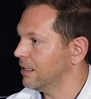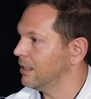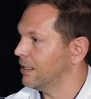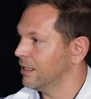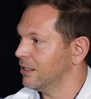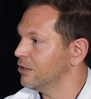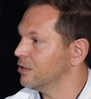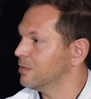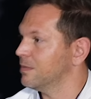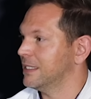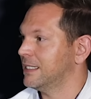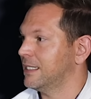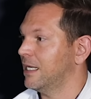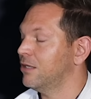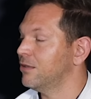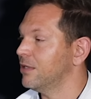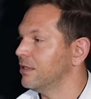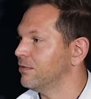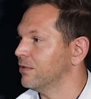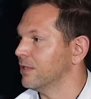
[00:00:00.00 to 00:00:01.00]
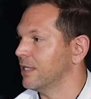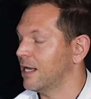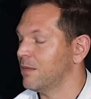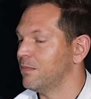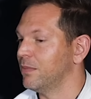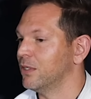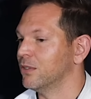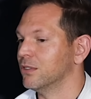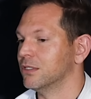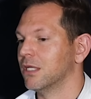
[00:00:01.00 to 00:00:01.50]
And I used my salary for
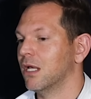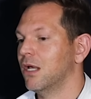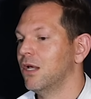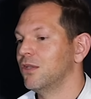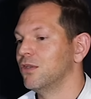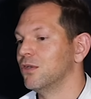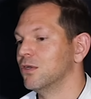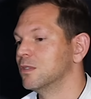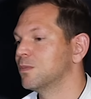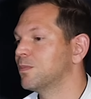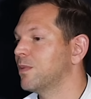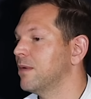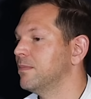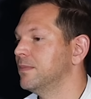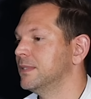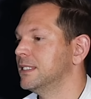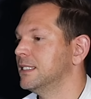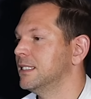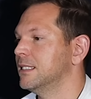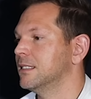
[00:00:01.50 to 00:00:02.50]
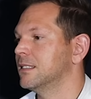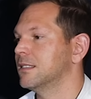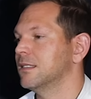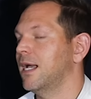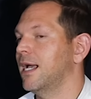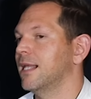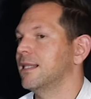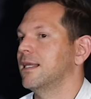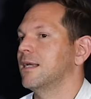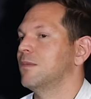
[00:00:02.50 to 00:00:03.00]
that because those properties
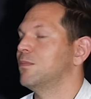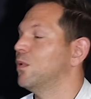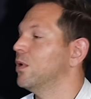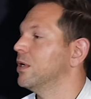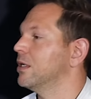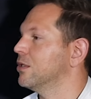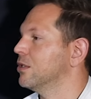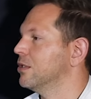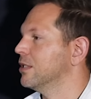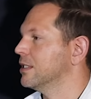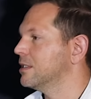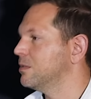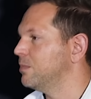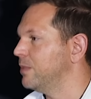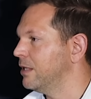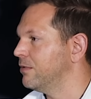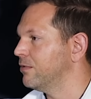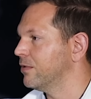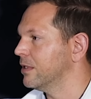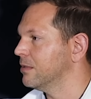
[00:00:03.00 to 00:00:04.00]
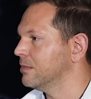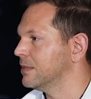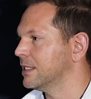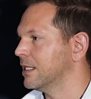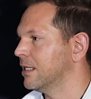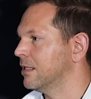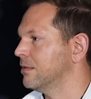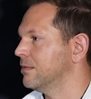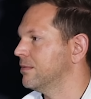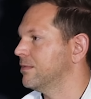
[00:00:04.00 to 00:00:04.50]
at that point could not speak for
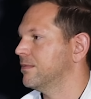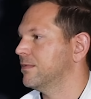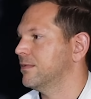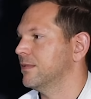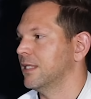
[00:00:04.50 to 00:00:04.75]
themselves.